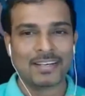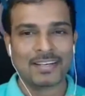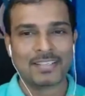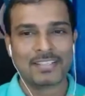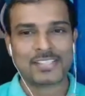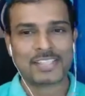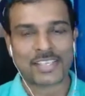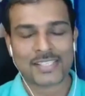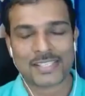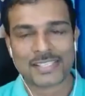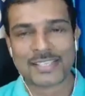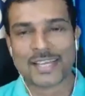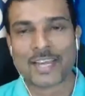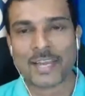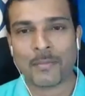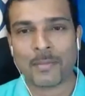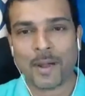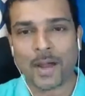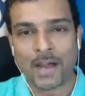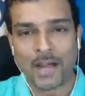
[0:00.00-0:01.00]
just
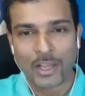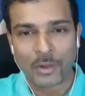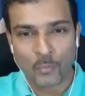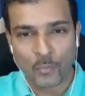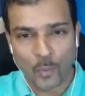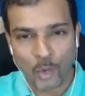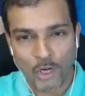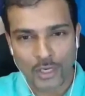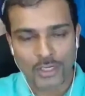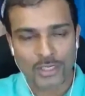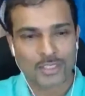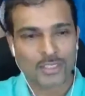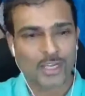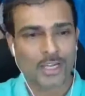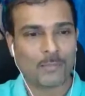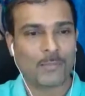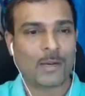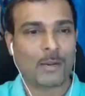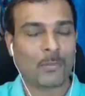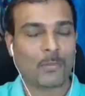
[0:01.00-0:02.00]
type I want in the
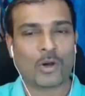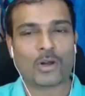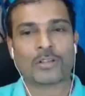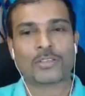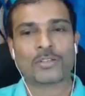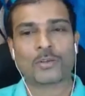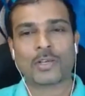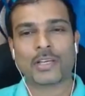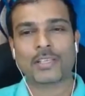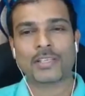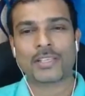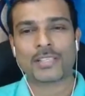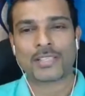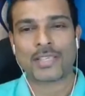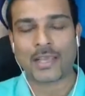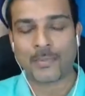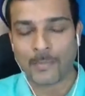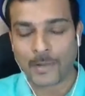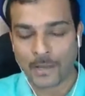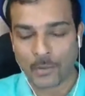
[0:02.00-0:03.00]
comment box. Okay, just
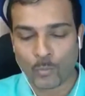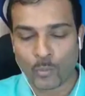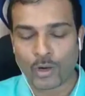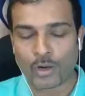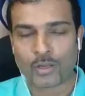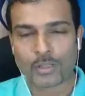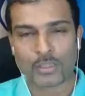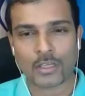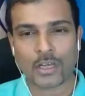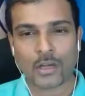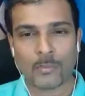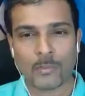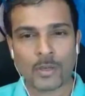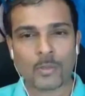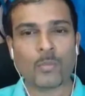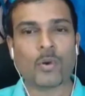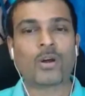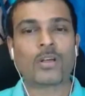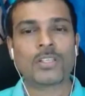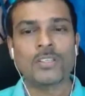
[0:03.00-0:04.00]
type I want in the
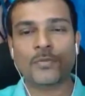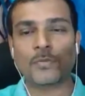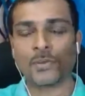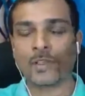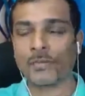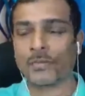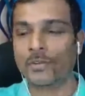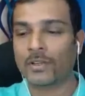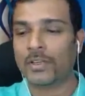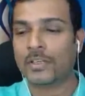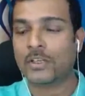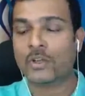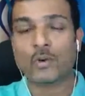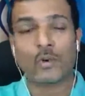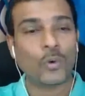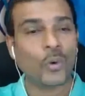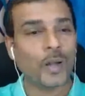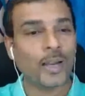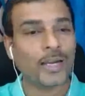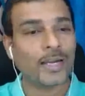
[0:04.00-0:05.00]
comment box. We will
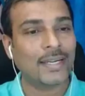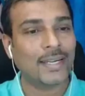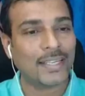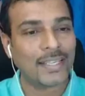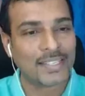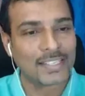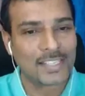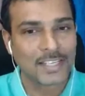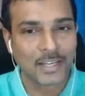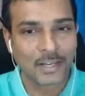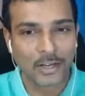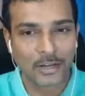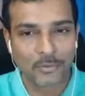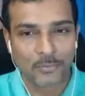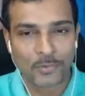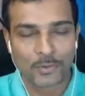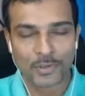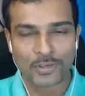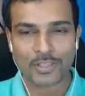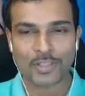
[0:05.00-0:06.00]
go and
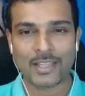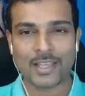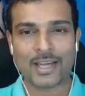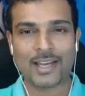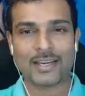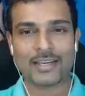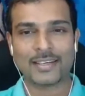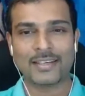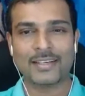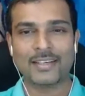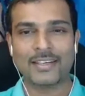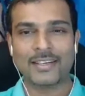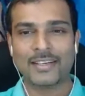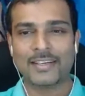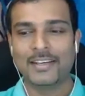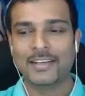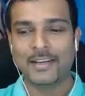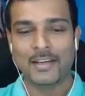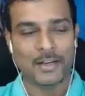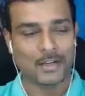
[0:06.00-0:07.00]
discover that.
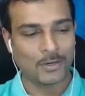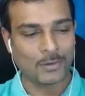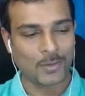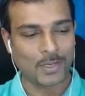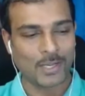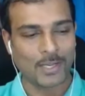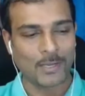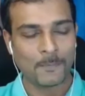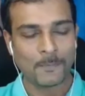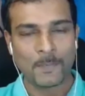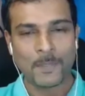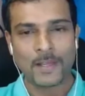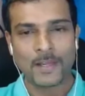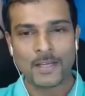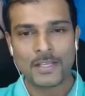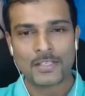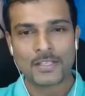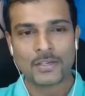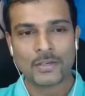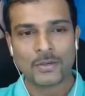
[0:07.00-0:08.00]
Okay,
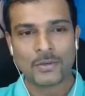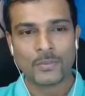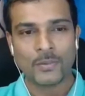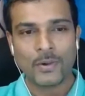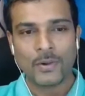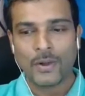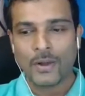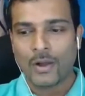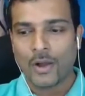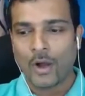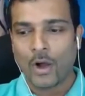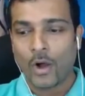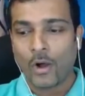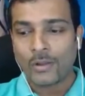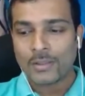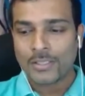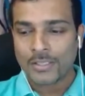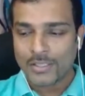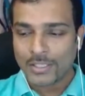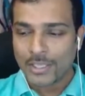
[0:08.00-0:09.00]
so
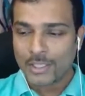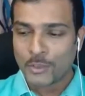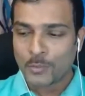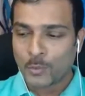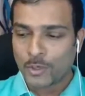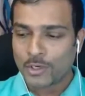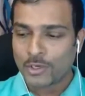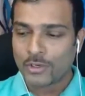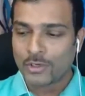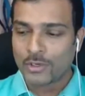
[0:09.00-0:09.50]
all the things what you're